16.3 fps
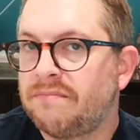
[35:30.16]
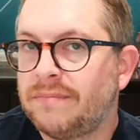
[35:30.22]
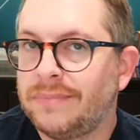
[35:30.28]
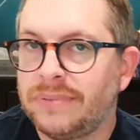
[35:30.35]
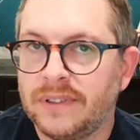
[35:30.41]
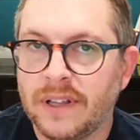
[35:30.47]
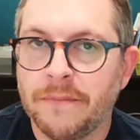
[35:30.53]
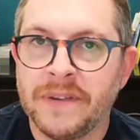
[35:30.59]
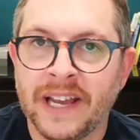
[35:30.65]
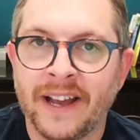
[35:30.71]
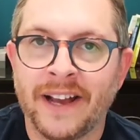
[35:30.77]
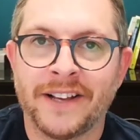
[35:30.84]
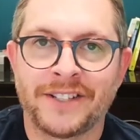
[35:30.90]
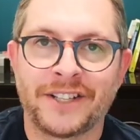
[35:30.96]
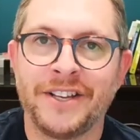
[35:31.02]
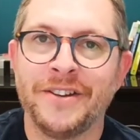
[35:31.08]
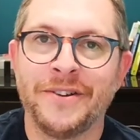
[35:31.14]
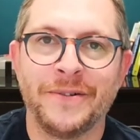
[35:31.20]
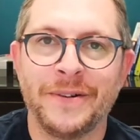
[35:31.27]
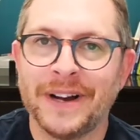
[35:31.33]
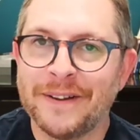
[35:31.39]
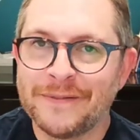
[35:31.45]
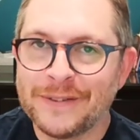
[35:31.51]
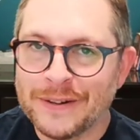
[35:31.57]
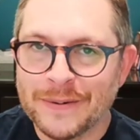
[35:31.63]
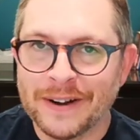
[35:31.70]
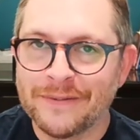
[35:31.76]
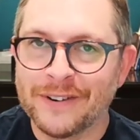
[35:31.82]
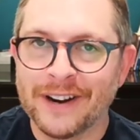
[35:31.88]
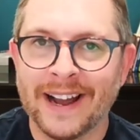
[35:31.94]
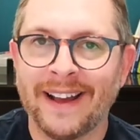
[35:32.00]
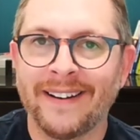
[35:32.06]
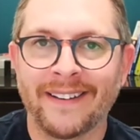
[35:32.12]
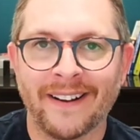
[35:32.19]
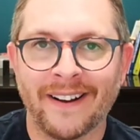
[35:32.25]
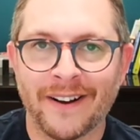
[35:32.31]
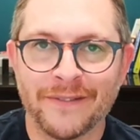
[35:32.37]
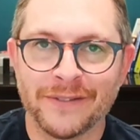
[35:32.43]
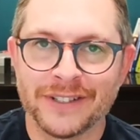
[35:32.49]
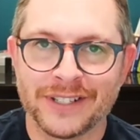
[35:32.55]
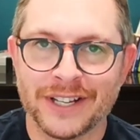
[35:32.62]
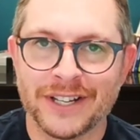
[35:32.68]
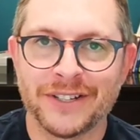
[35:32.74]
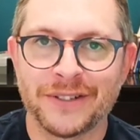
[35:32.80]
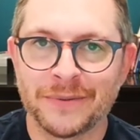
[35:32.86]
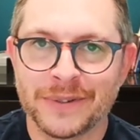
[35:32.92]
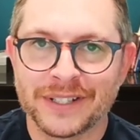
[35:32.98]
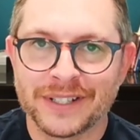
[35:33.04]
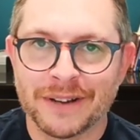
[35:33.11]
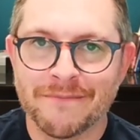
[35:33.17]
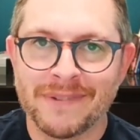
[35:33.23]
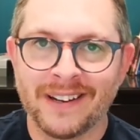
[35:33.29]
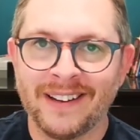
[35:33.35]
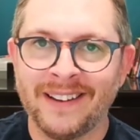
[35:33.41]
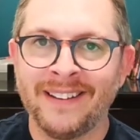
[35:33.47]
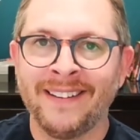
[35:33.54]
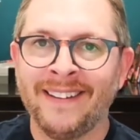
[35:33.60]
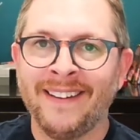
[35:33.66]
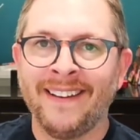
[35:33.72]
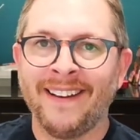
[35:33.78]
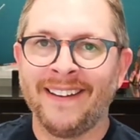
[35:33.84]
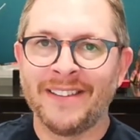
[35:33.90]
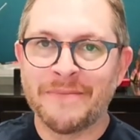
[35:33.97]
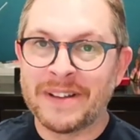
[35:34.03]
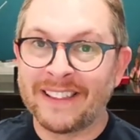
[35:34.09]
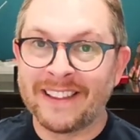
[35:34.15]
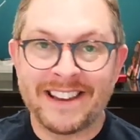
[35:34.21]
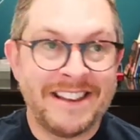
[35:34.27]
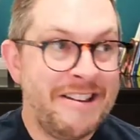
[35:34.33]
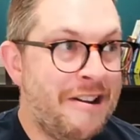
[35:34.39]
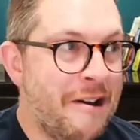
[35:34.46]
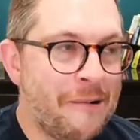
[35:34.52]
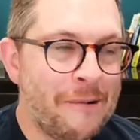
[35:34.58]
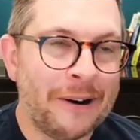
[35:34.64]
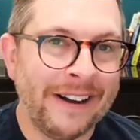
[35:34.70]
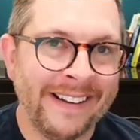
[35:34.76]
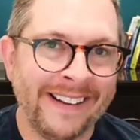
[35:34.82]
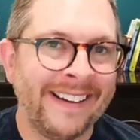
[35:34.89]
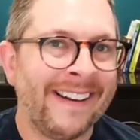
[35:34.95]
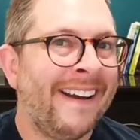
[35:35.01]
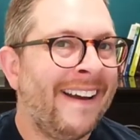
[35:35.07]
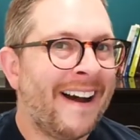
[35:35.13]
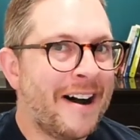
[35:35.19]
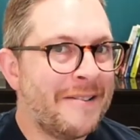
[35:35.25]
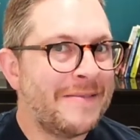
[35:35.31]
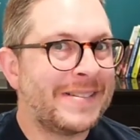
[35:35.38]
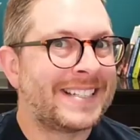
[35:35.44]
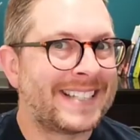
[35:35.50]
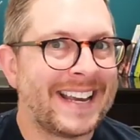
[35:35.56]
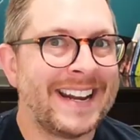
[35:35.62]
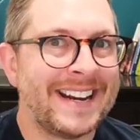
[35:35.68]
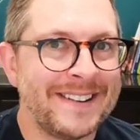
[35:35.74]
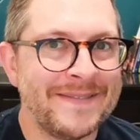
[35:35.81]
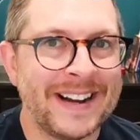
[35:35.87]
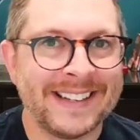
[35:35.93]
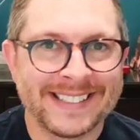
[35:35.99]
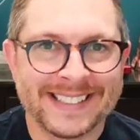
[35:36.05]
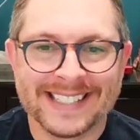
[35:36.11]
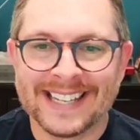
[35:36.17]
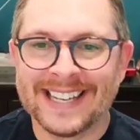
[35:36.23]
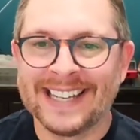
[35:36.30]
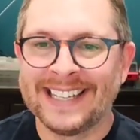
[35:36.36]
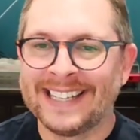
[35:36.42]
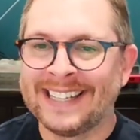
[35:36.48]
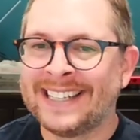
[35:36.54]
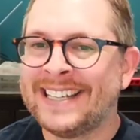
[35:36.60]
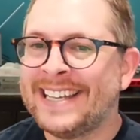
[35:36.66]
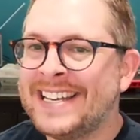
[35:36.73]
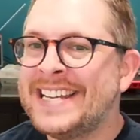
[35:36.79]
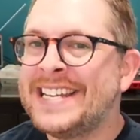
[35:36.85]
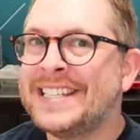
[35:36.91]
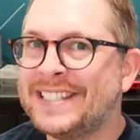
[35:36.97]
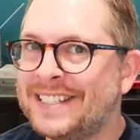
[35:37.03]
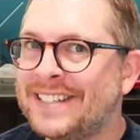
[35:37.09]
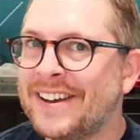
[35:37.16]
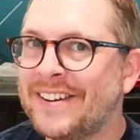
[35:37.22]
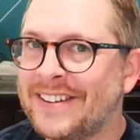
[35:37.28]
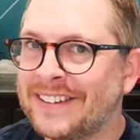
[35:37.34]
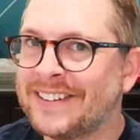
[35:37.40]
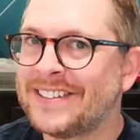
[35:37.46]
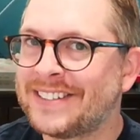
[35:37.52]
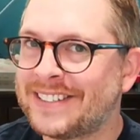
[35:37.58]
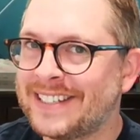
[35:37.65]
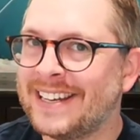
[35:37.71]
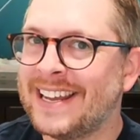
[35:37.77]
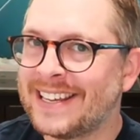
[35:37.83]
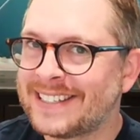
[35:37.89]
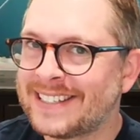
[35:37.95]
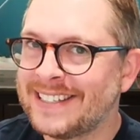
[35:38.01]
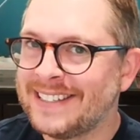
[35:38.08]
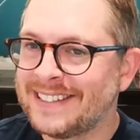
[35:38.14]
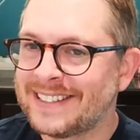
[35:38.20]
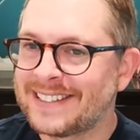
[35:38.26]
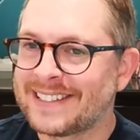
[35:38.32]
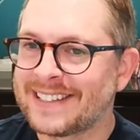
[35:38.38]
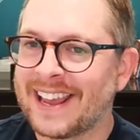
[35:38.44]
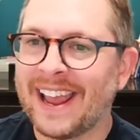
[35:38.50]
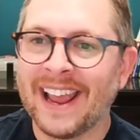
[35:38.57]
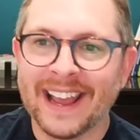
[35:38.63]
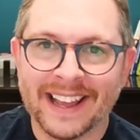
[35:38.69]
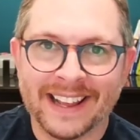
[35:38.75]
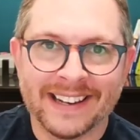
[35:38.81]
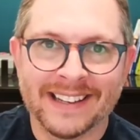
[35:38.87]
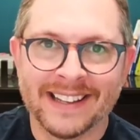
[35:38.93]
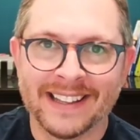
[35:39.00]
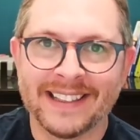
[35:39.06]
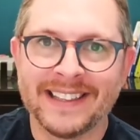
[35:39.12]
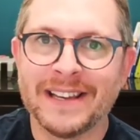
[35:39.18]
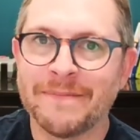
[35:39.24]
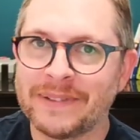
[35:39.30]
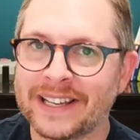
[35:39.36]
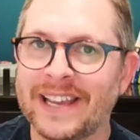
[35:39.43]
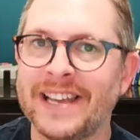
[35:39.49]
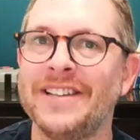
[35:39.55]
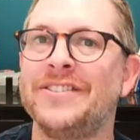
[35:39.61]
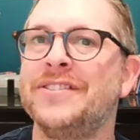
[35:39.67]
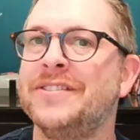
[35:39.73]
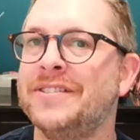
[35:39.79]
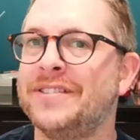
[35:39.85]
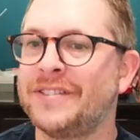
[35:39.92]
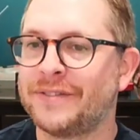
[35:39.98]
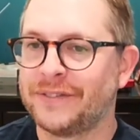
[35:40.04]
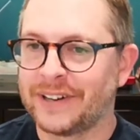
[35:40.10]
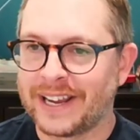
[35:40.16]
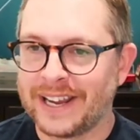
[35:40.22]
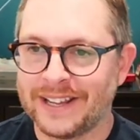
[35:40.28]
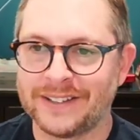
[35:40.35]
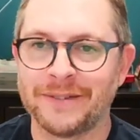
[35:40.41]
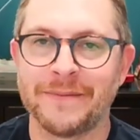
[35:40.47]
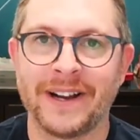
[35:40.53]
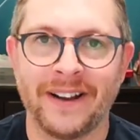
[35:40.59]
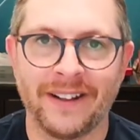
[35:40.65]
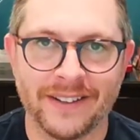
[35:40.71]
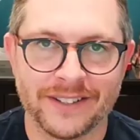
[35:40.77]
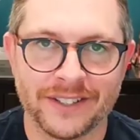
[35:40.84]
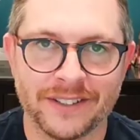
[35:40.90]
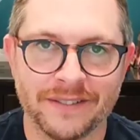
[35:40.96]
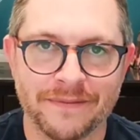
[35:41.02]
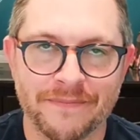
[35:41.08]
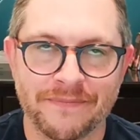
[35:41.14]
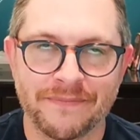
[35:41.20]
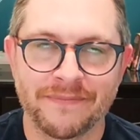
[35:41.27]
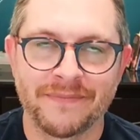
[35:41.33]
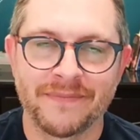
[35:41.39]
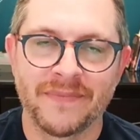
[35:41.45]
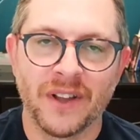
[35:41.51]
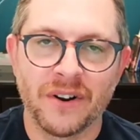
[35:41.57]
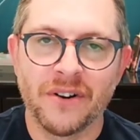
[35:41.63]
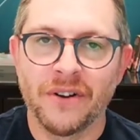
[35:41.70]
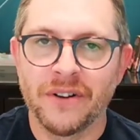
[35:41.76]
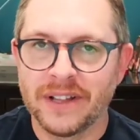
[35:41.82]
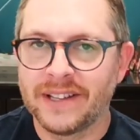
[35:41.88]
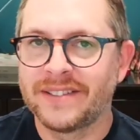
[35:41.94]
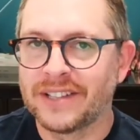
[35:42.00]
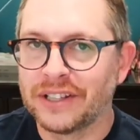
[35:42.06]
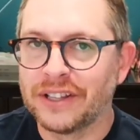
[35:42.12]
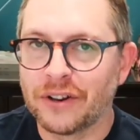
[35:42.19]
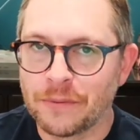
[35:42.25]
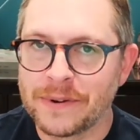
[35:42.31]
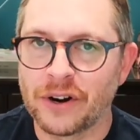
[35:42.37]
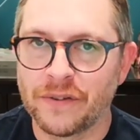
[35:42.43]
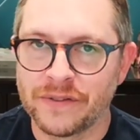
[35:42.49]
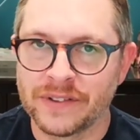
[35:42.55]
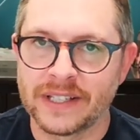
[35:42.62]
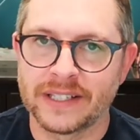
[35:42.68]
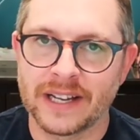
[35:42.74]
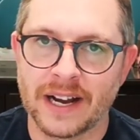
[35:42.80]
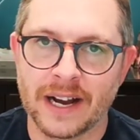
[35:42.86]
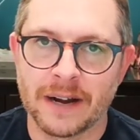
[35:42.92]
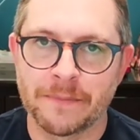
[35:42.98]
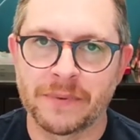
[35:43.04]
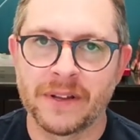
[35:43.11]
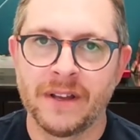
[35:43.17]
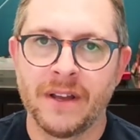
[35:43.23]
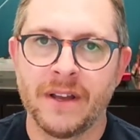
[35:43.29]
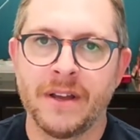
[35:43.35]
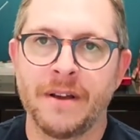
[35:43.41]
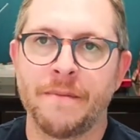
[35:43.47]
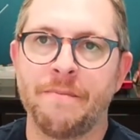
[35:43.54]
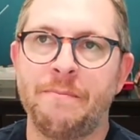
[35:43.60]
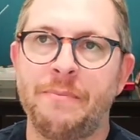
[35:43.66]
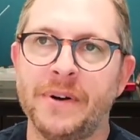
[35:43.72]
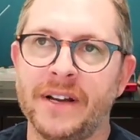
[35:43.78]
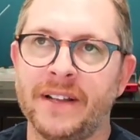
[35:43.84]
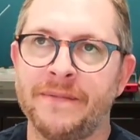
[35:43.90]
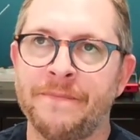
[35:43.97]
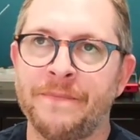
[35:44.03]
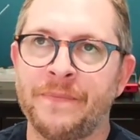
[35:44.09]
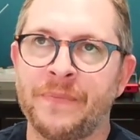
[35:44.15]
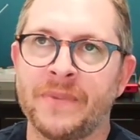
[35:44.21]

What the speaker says: let me ask you, have you ever had a conversation with somebody and they've been like, you know what I'm excited about today? Cellular senescence and the implications for cancer biology. I know it's a little bit over the top, but